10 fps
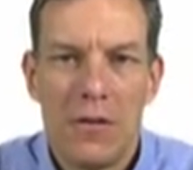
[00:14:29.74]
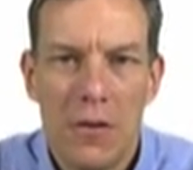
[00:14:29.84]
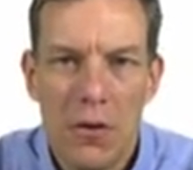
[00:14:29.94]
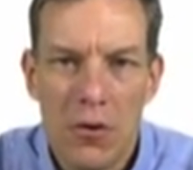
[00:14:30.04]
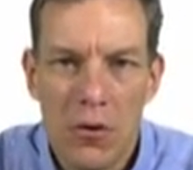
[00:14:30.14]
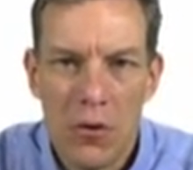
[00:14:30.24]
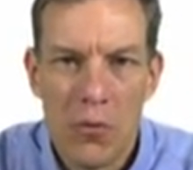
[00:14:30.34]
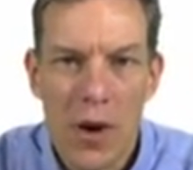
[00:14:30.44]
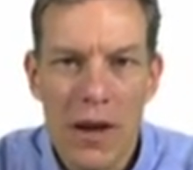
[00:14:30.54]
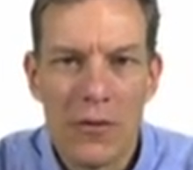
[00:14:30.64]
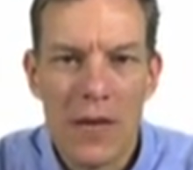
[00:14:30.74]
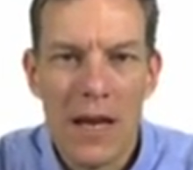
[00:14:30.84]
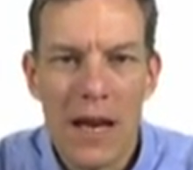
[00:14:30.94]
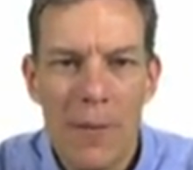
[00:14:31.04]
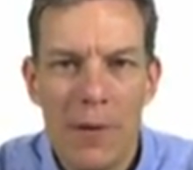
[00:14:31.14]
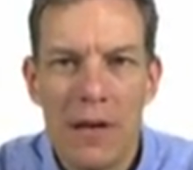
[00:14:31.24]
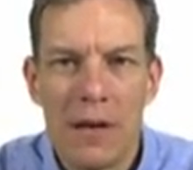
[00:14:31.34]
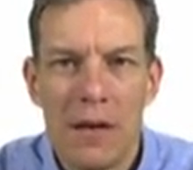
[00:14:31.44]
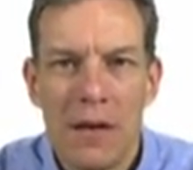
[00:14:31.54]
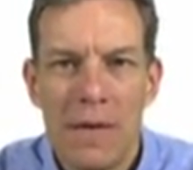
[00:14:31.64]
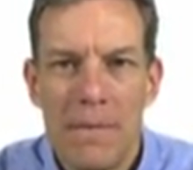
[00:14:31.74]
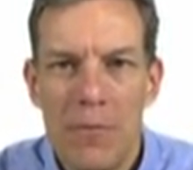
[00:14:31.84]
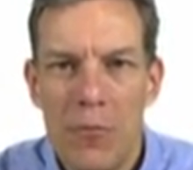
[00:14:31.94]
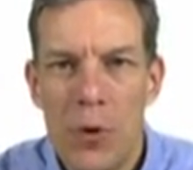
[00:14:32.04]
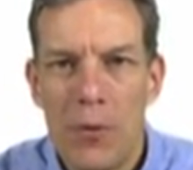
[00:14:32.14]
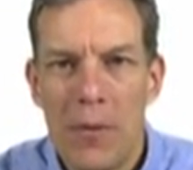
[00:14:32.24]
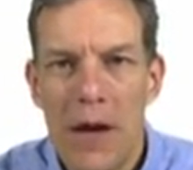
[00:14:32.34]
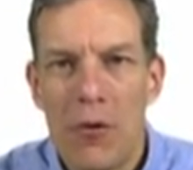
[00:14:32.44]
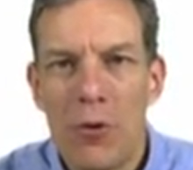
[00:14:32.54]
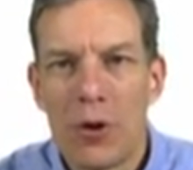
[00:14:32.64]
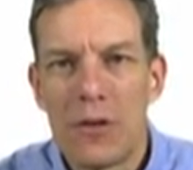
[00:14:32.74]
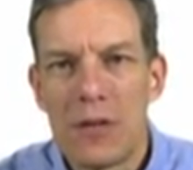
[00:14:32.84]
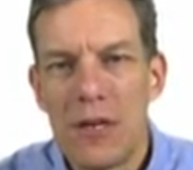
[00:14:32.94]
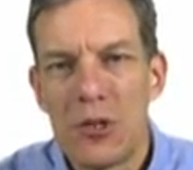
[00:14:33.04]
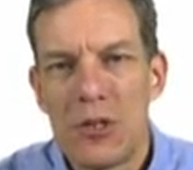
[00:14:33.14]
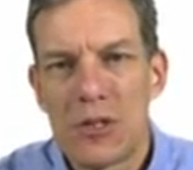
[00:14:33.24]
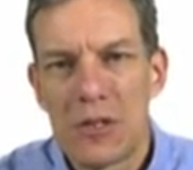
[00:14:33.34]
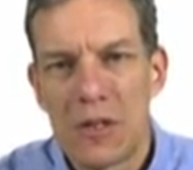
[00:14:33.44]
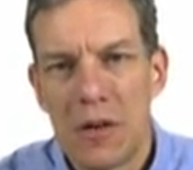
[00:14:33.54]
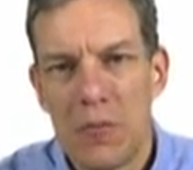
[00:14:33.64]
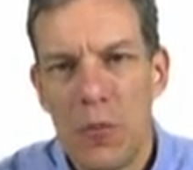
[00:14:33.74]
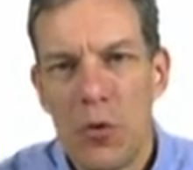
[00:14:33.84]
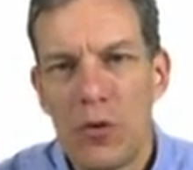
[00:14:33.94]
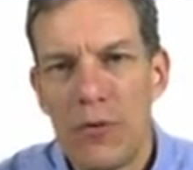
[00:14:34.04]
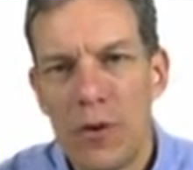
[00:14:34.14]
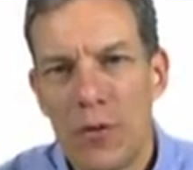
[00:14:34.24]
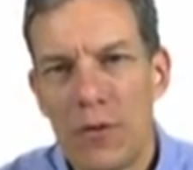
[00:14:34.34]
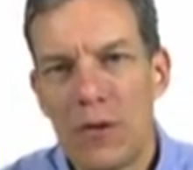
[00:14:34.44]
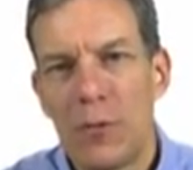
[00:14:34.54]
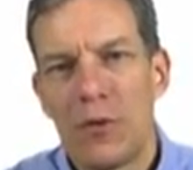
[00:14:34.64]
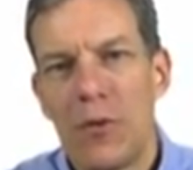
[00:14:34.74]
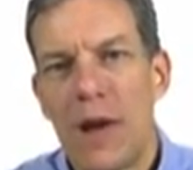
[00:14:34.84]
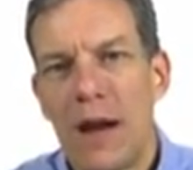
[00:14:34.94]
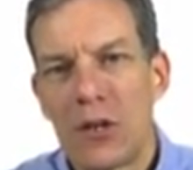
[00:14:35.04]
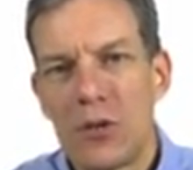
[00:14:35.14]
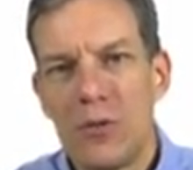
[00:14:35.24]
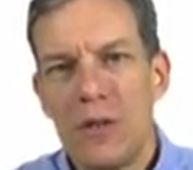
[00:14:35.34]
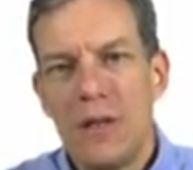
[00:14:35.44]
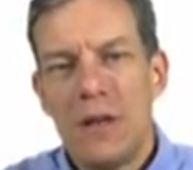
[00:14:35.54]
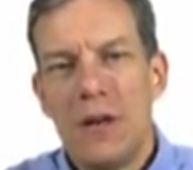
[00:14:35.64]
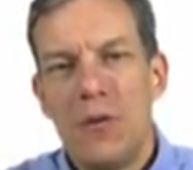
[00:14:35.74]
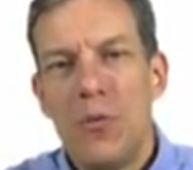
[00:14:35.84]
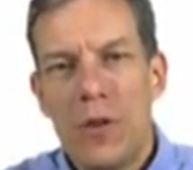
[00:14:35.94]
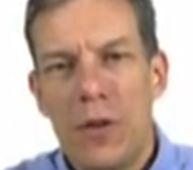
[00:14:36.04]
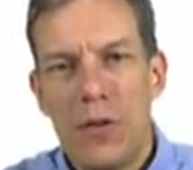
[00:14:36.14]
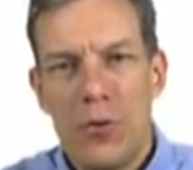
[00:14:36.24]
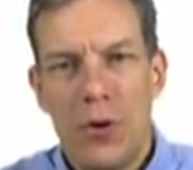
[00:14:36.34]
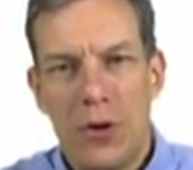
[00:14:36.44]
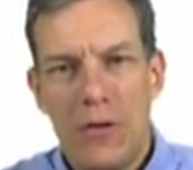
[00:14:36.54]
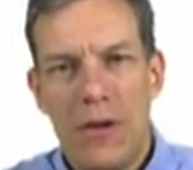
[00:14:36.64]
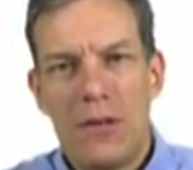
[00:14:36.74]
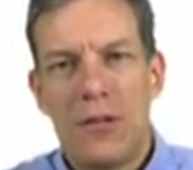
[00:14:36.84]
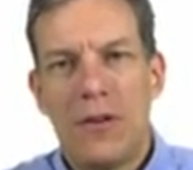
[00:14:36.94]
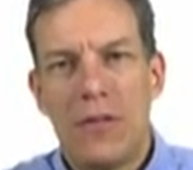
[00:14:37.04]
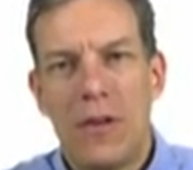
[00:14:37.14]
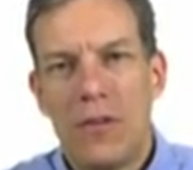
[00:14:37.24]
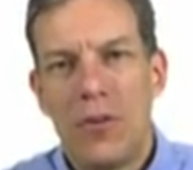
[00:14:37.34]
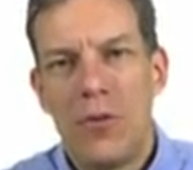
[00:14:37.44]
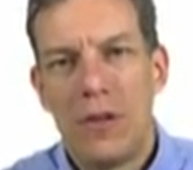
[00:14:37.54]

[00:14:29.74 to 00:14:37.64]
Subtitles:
So why is that happening? Well, now organizations, most of their investments are actually with other organizations, and